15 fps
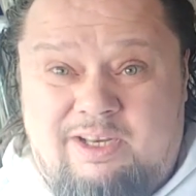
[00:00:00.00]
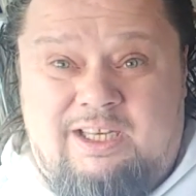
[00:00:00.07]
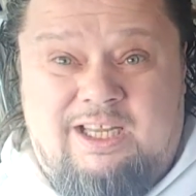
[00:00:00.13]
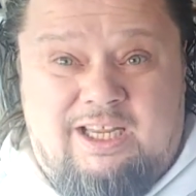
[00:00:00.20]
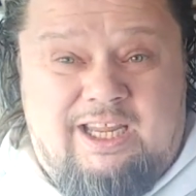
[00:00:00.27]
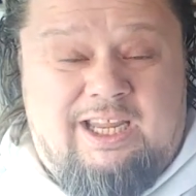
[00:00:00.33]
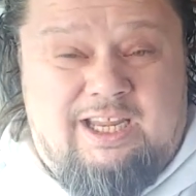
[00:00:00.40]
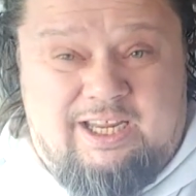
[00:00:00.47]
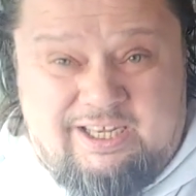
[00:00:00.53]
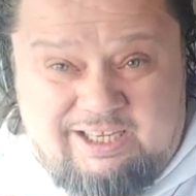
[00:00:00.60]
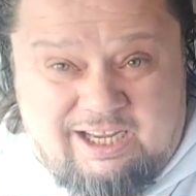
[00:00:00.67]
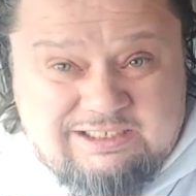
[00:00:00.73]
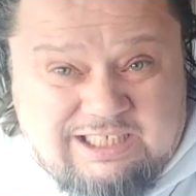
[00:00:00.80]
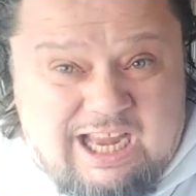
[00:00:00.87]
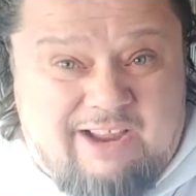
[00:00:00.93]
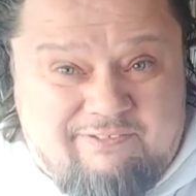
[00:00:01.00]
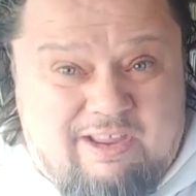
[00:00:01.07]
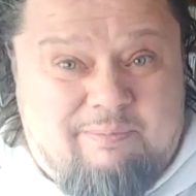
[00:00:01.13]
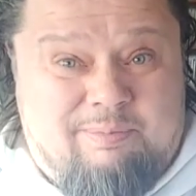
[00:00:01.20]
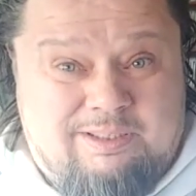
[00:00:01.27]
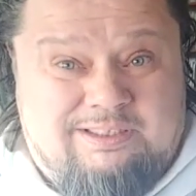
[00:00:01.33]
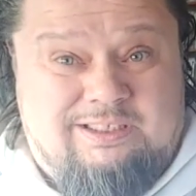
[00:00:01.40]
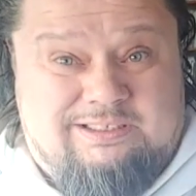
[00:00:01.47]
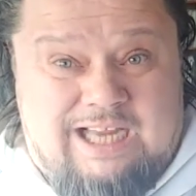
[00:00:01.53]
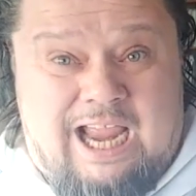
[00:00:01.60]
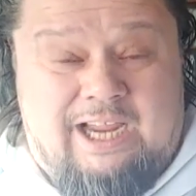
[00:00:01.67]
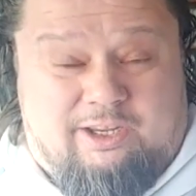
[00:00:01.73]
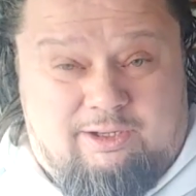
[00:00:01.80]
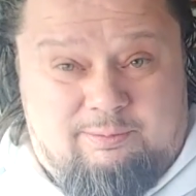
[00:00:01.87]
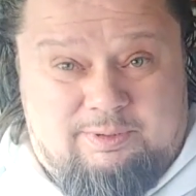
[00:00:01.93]
he does have that business
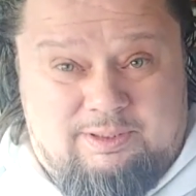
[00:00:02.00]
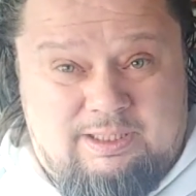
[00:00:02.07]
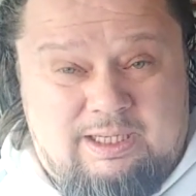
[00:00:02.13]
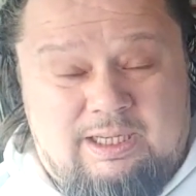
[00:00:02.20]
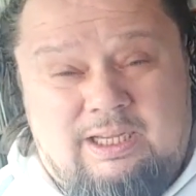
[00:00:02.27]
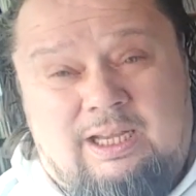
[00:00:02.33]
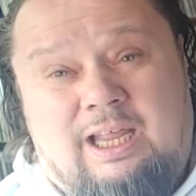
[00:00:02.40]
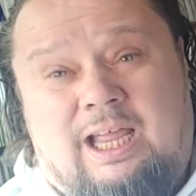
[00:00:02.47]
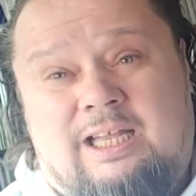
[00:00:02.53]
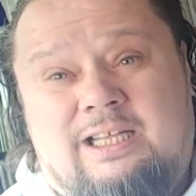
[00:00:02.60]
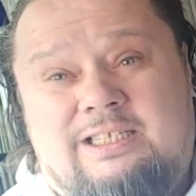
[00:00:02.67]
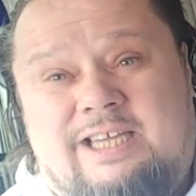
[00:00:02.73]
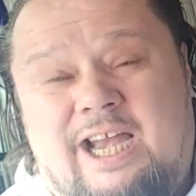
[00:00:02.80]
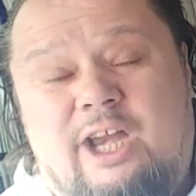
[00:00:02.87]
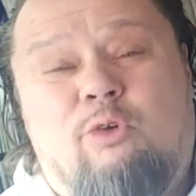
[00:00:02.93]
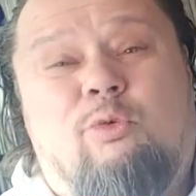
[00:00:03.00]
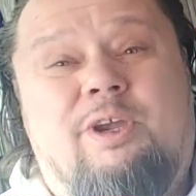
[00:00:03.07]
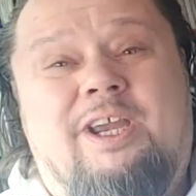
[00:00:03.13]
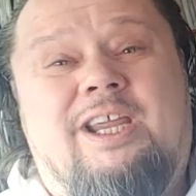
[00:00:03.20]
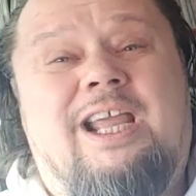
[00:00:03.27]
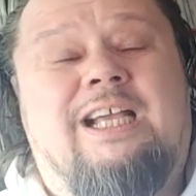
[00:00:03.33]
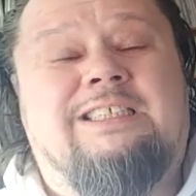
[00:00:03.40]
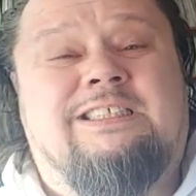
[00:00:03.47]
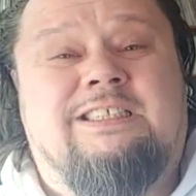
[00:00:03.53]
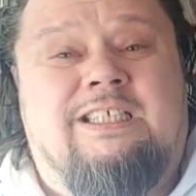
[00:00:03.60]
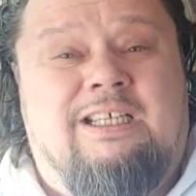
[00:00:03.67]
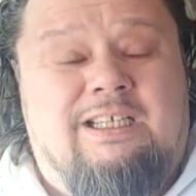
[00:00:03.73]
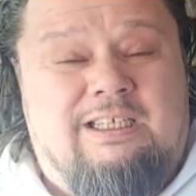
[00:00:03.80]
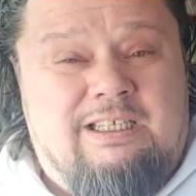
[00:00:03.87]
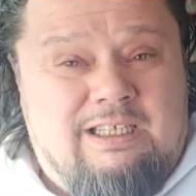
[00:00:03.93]
acumen. And then Teddy Rieck has
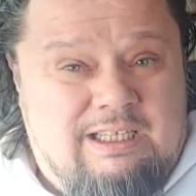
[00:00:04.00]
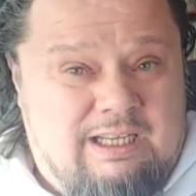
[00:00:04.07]
the